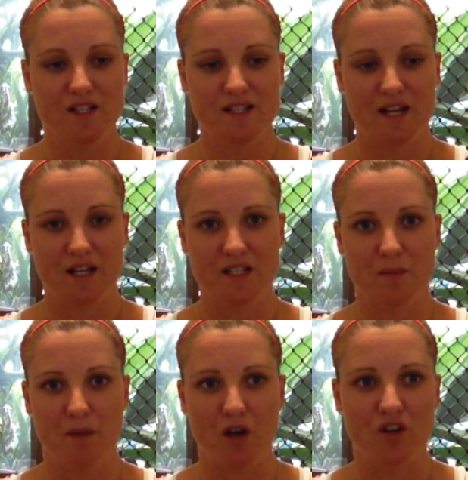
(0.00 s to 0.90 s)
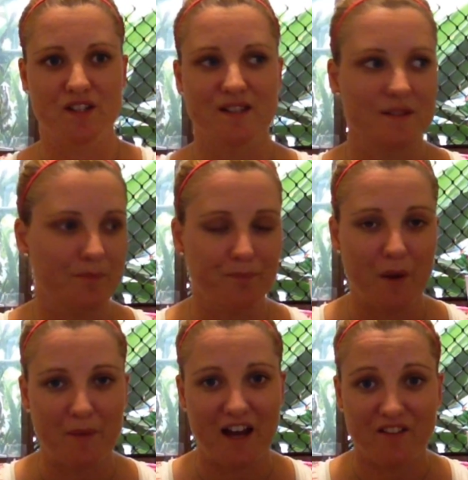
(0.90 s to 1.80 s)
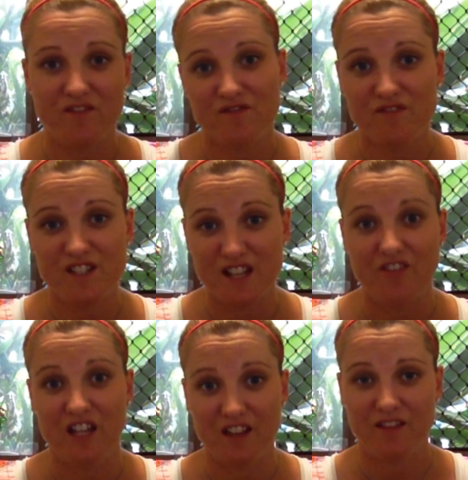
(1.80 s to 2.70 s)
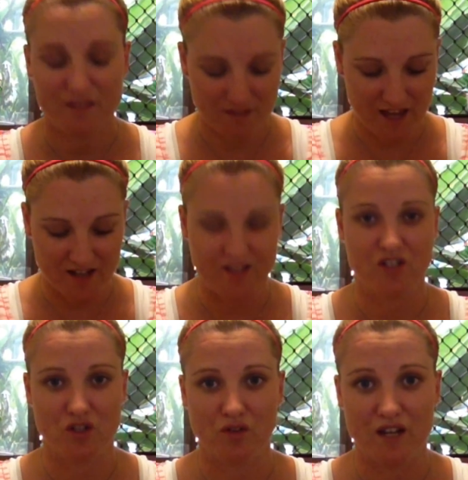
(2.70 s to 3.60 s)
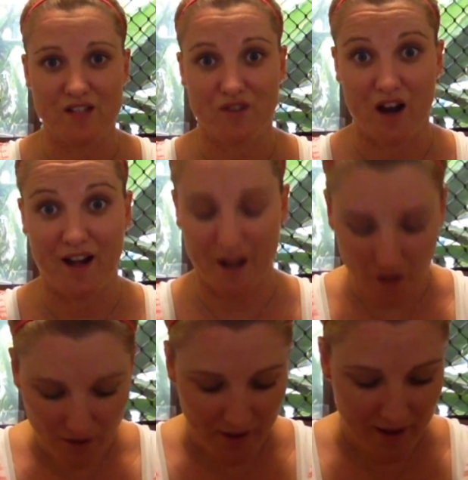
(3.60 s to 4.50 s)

It's starting to melt because it's about 70,000 degrees right now.